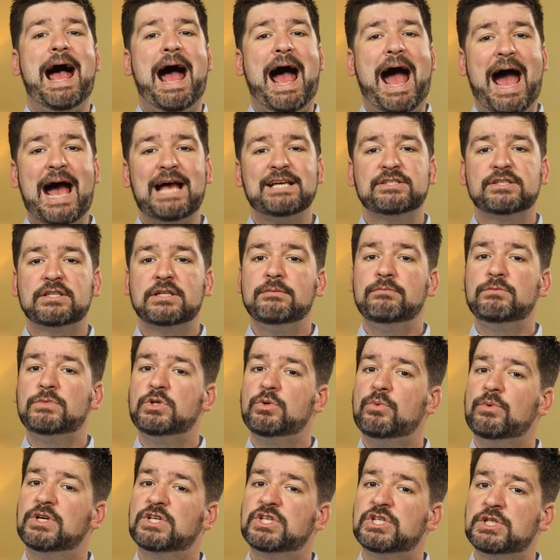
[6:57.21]
ask them
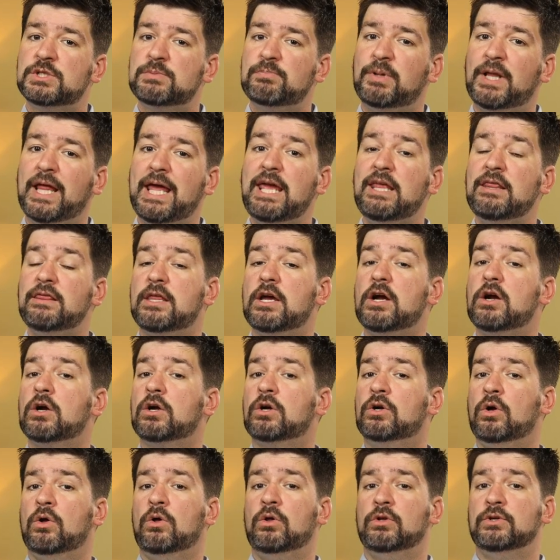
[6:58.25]
to explain their
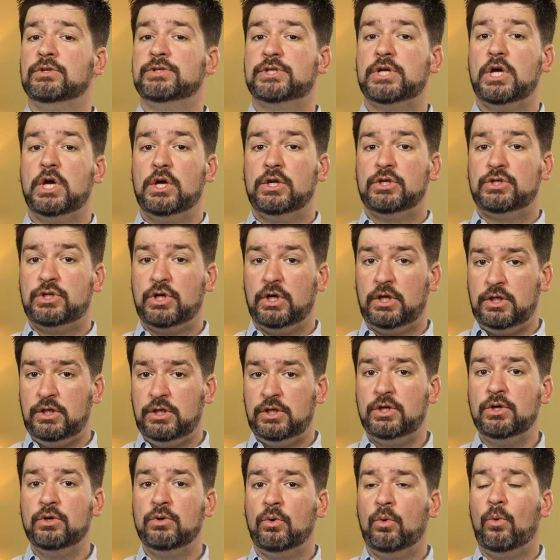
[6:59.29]
goals to
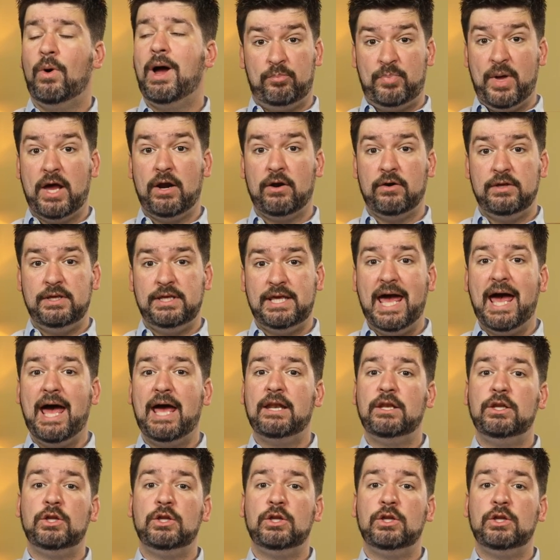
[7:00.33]
you. Better yet,